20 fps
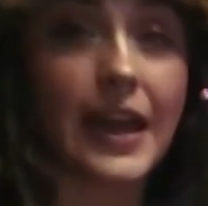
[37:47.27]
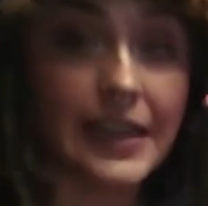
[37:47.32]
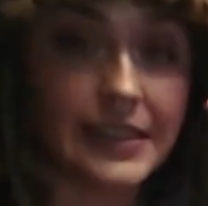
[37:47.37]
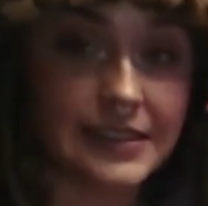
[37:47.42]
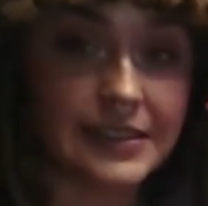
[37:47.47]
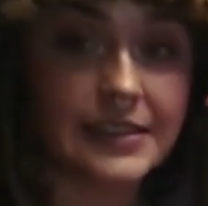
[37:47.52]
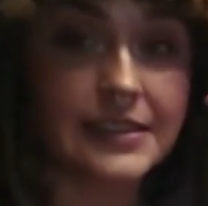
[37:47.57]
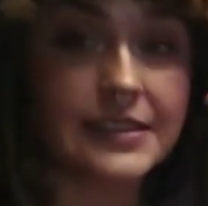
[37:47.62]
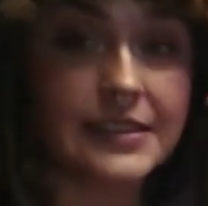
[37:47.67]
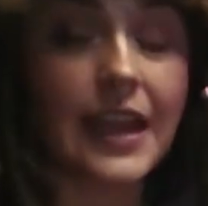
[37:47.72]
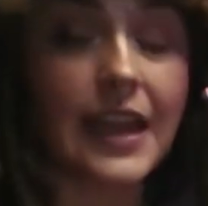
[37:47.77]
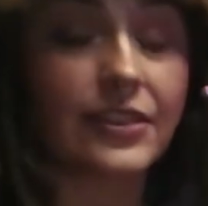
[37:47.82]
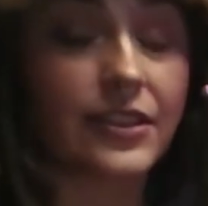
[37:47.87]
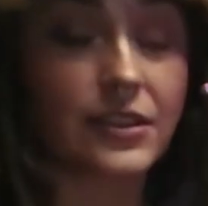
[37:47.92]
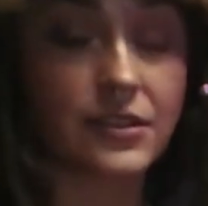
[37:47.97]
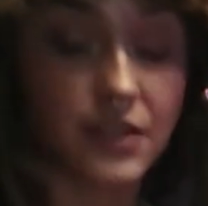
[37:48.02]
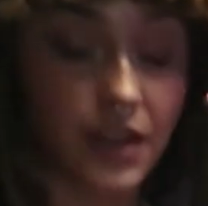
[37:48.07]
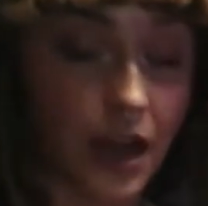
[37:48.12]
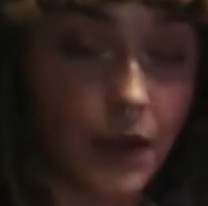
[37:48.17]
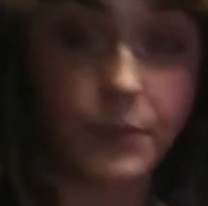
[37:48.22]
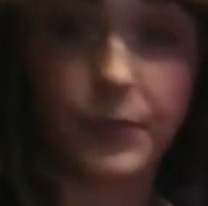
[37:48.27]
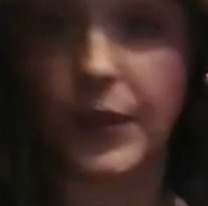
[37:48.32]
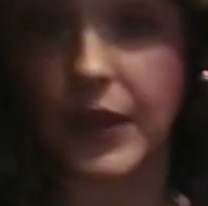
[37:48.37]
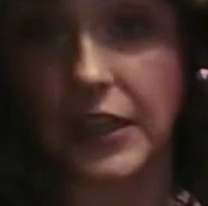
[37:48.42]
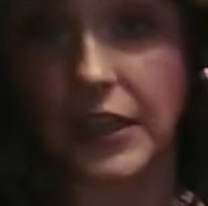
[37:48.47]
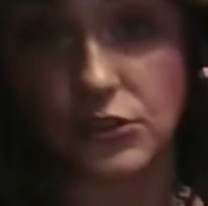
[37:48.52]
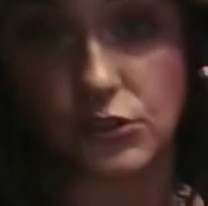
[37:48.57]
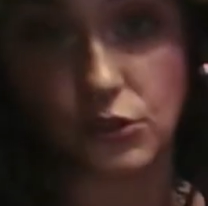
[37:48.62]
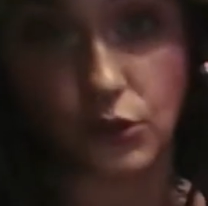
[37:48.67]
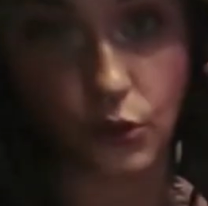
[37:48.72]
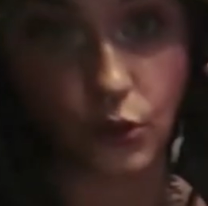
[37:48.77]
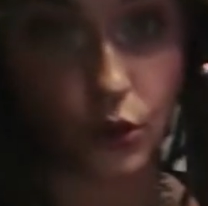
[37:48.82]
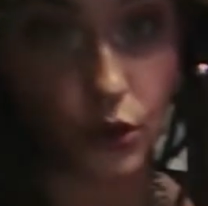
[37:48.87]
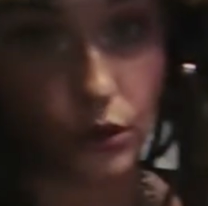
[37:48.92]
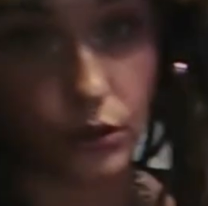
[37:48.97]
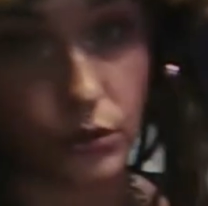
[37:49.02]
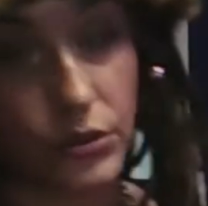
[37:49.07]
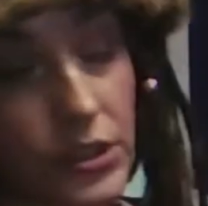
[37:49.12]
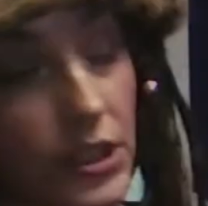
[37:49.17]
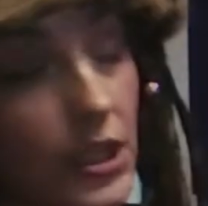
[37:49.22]
ices at the top, it gets so
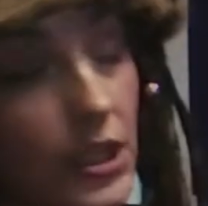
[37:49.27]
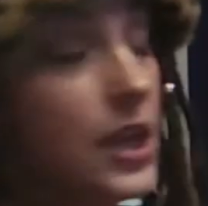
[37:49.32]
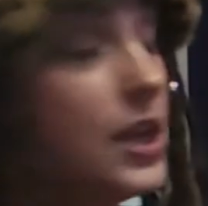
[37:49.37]
cold.